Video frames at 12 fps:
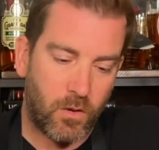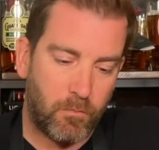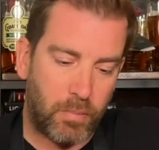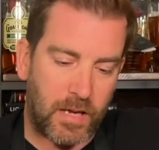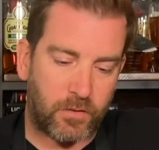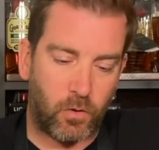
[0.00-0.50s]

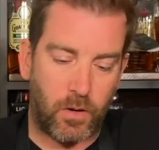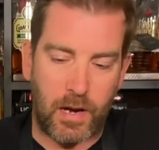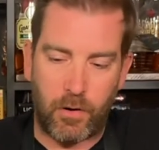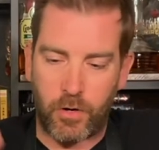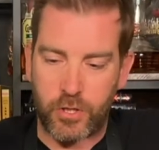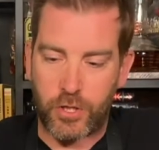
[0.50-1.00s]
Blackthorn
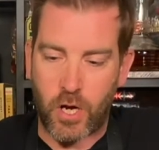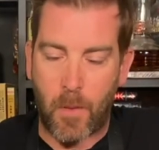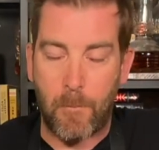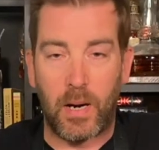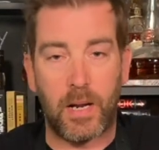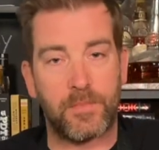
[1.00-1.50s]
Irish.
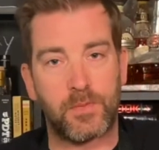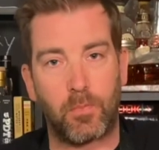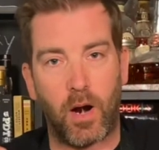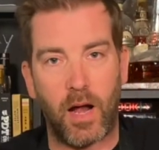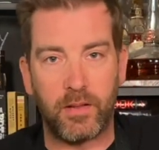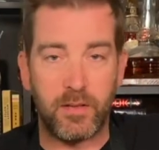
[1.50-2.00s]
My name's
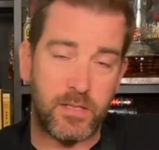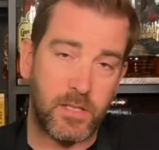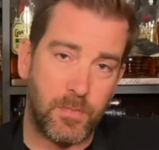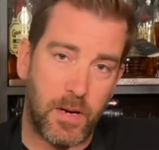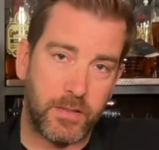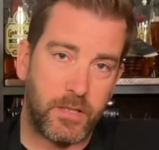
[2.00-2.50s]
Brian. This is
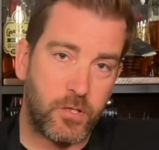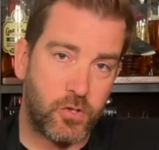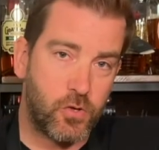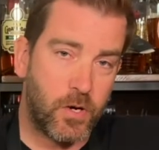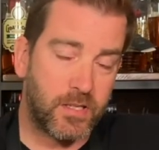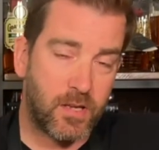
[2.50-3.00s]
My Teacher
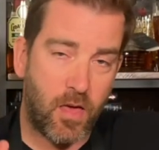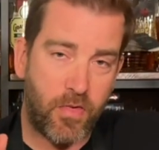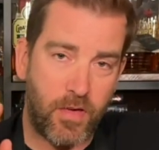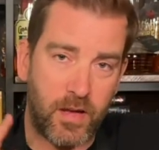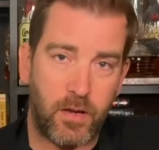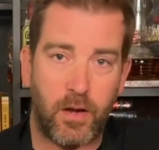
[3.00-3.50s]
Drinks.
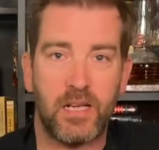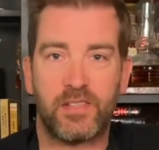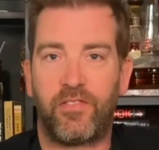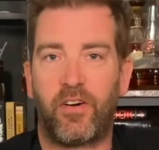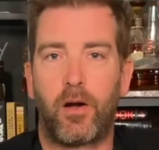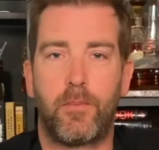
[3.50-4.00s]
Thank you guys
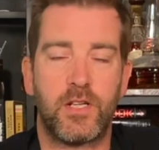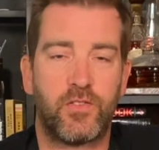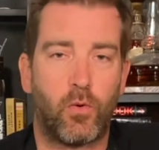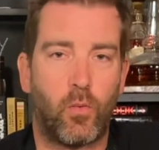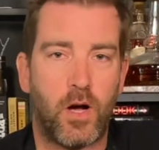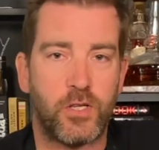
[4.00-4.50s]
very much
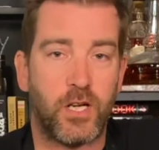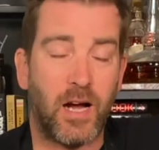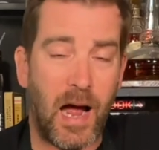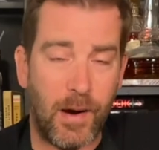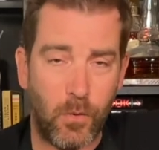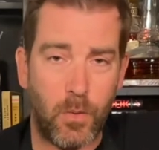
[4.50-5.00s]
for watching.
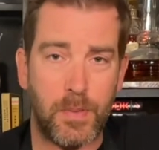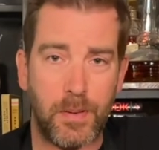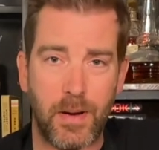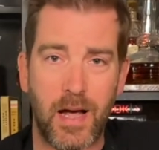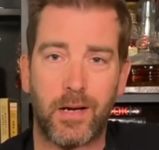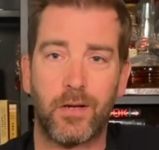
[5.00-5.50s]
I will be
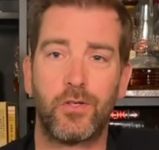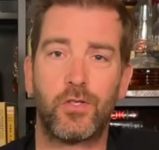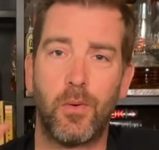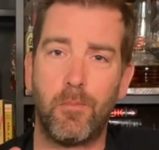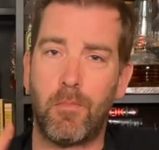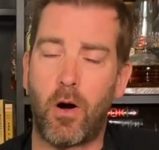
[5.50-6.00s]
back
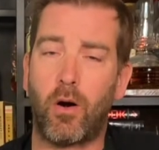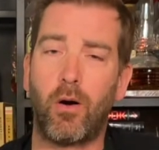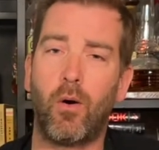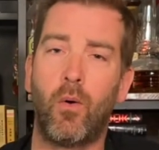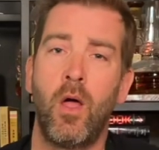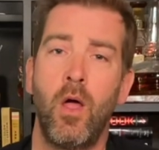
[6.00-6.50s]

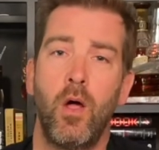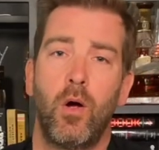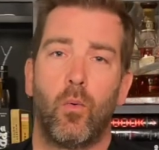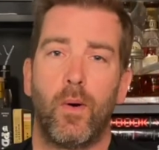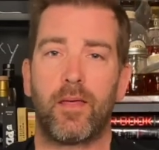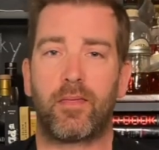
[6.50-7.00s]
tomorrow
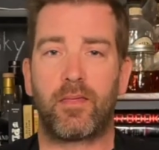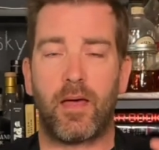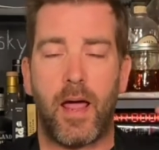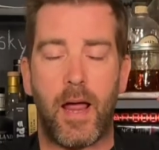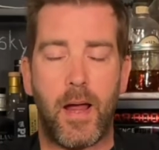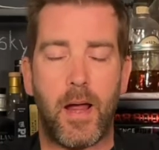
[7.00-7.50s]
with
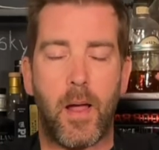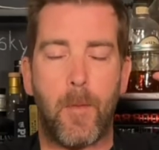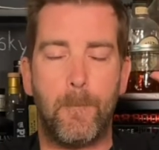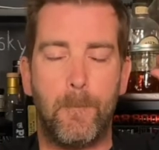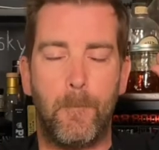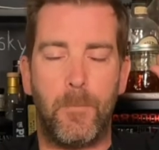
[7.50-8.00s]
a
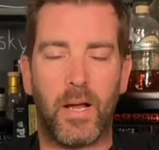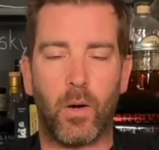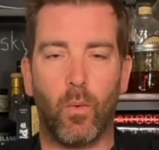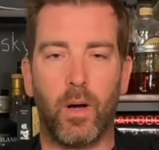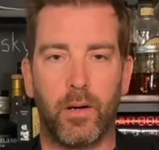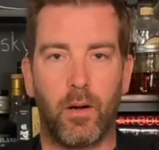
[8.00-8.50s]
big
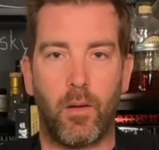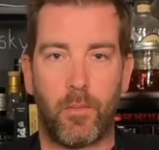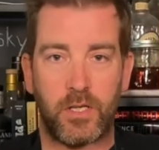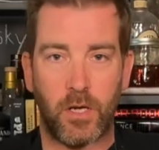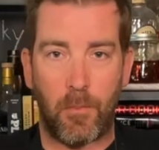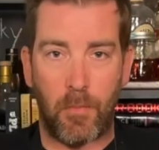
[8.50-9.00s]
one.
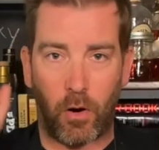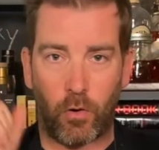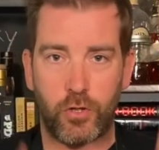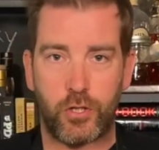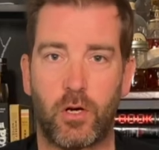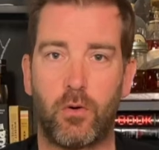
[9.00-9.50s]

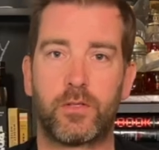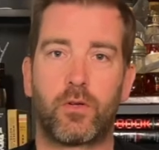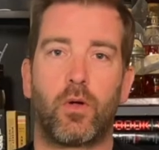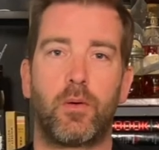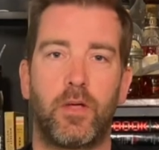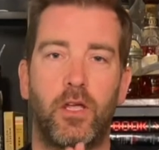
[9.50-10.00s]
Tomorrow's is
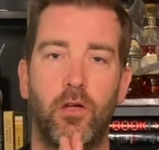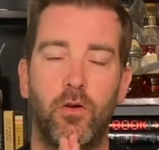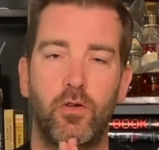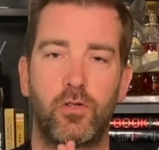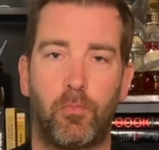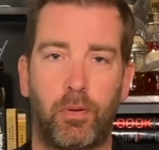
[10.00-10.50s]
going to be
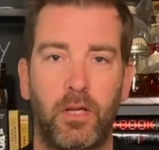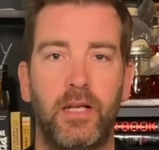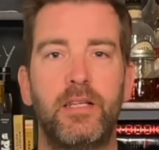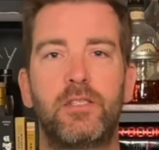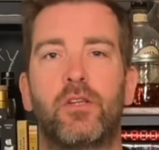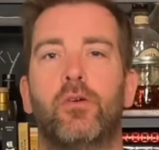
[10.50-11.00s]
huge.
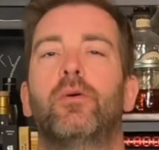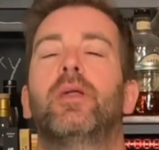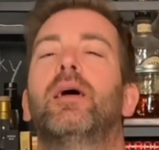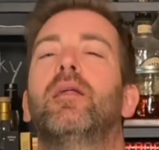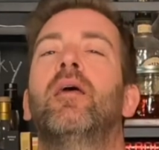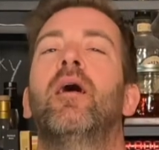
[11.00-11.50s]
Please tune
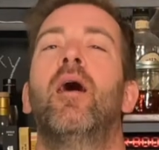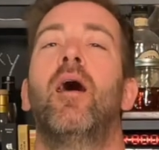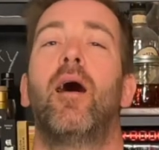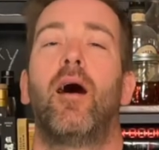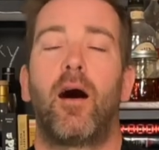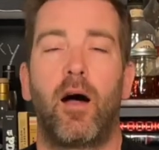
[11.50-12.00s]
in.
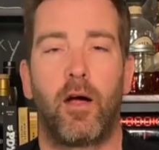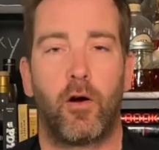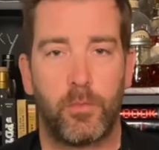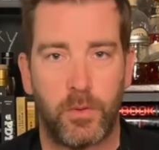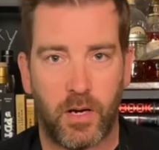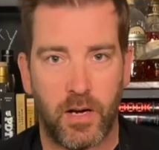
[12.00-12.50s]
I
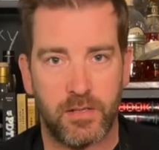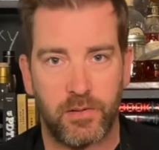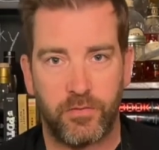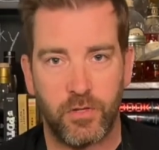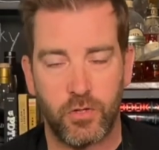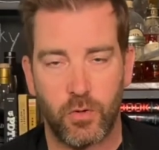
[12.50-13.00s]
hope you guys
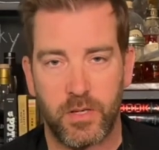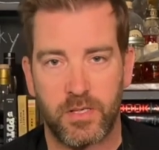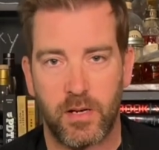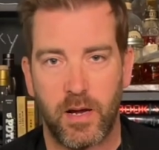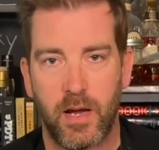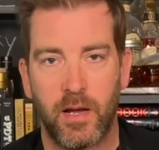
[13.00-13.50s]
have enjoyed
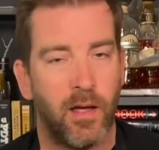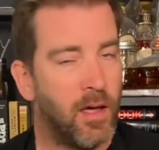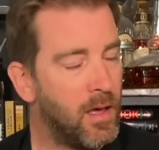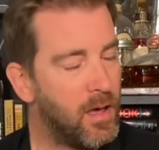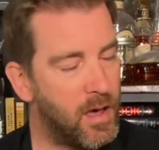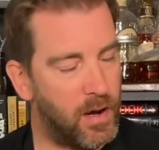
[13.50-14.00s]
today,
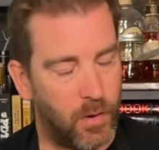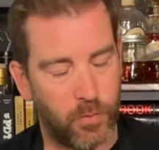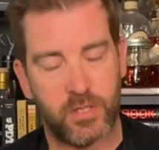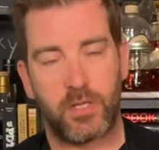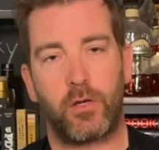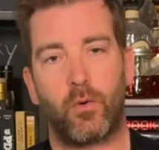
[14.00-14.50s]
and I will
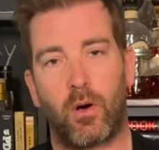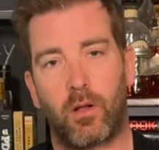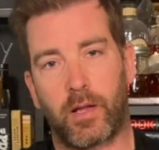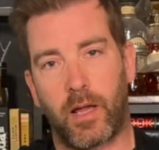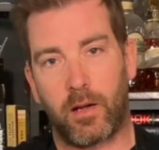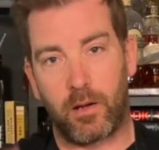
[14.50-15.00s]
see you all
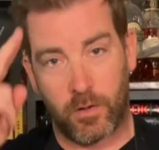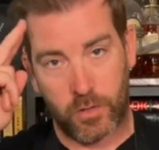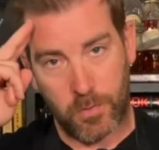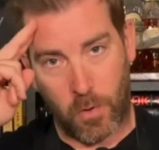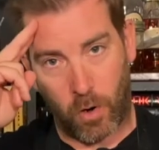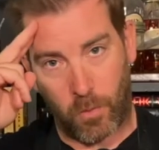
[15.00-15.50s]
again
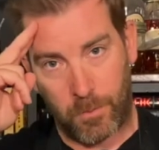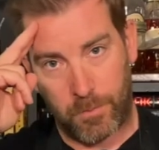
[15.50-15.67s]
tomorrow.